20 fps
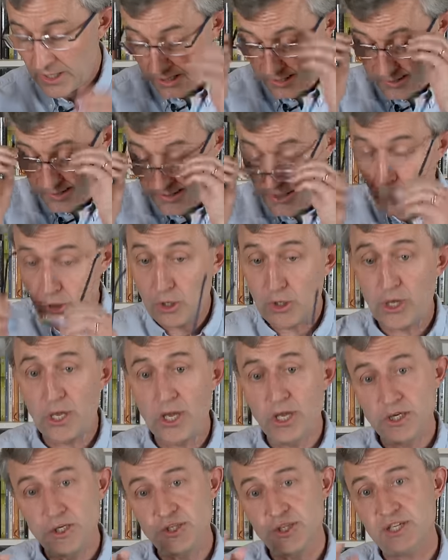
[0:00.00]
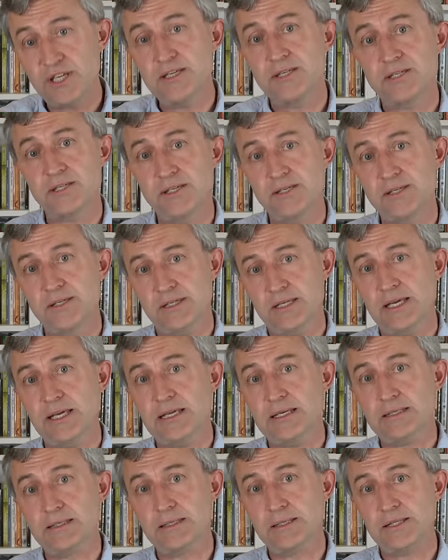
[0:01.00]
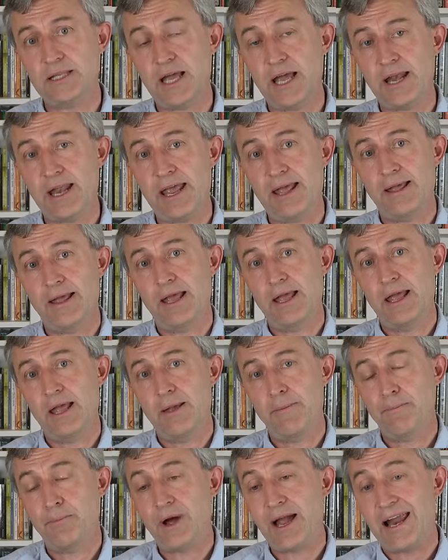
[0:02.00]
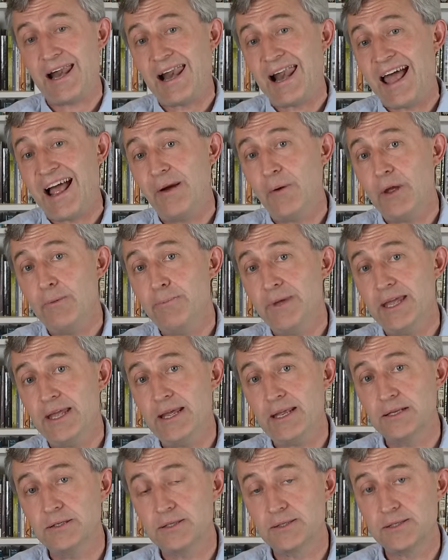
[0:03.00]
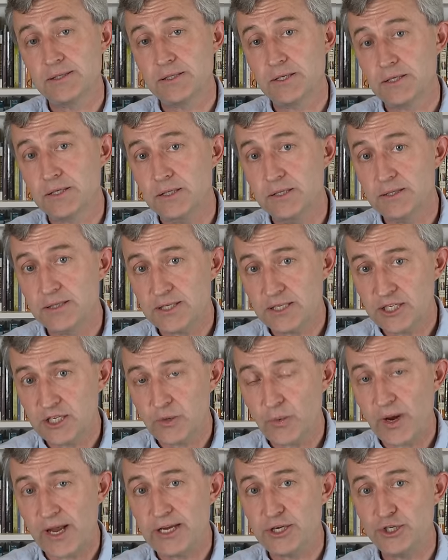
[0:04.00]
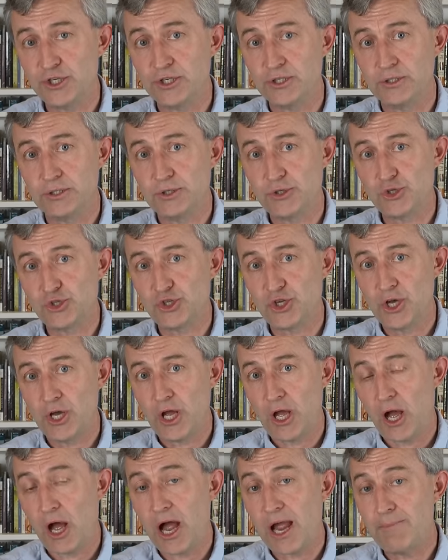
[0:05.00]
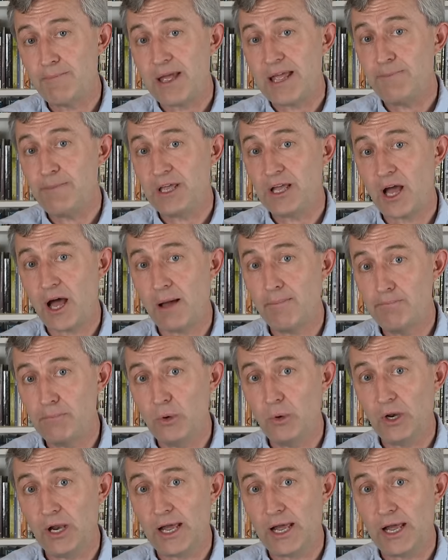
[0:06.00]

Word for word: And so Jesus sees that by allowing me into certain situations, I may become more